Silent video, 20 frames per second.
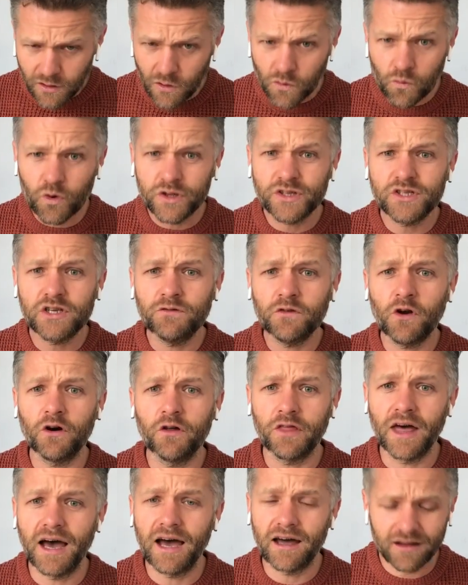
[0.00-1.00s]
Once you've got
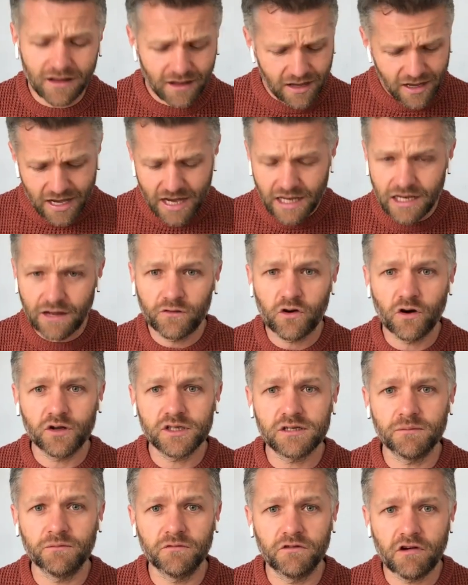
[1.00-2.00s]
that and you've got
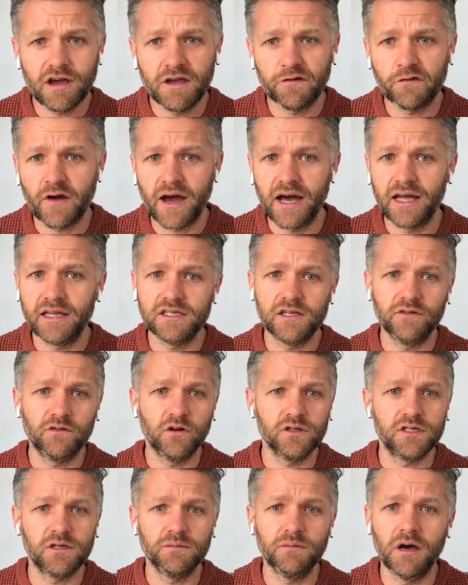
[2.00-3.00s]
some great fans, you've
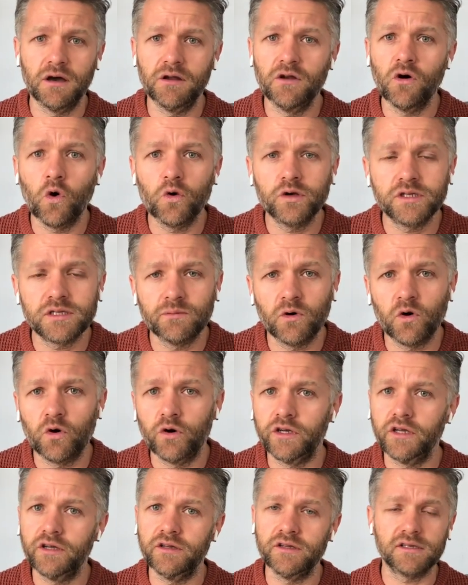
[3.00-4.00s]
got an awesome
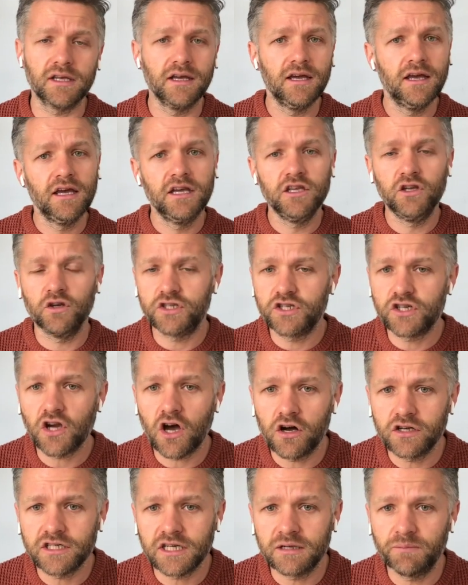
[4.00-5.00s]
audience, you're
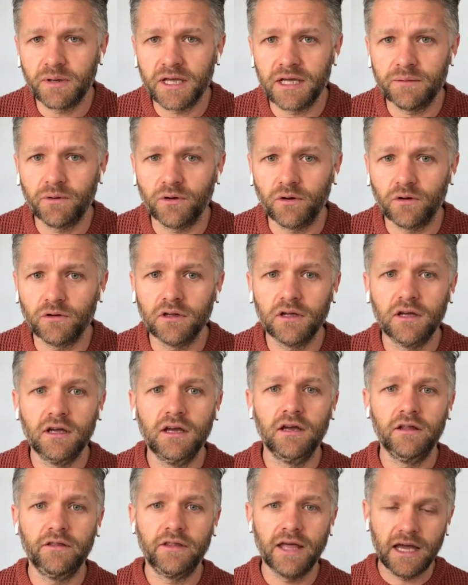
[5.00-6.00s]
charging people,
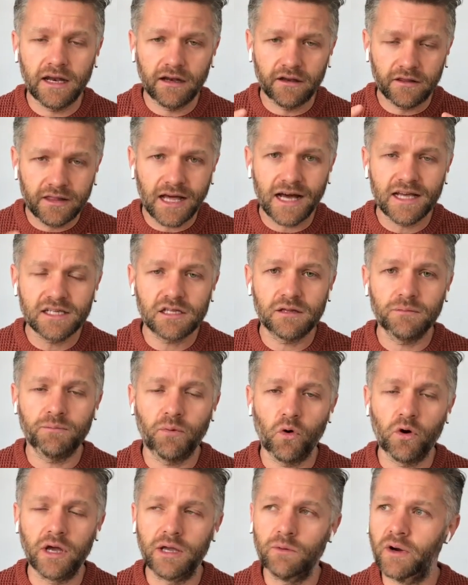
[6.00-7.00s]
then that's the
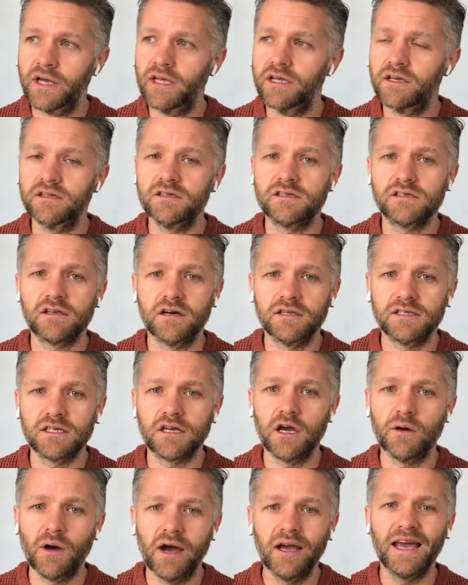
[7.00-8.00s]
point where you can start to
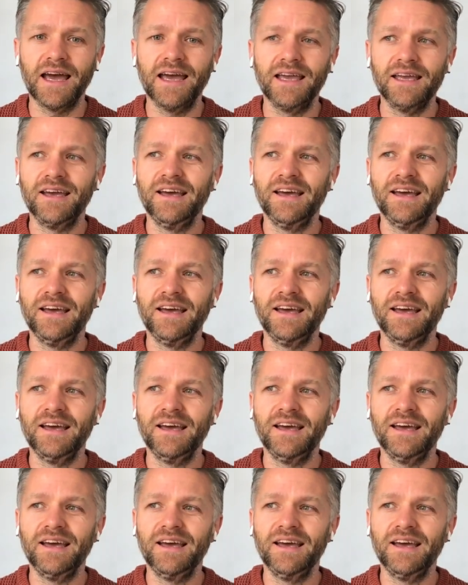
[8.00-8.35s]
go, okay,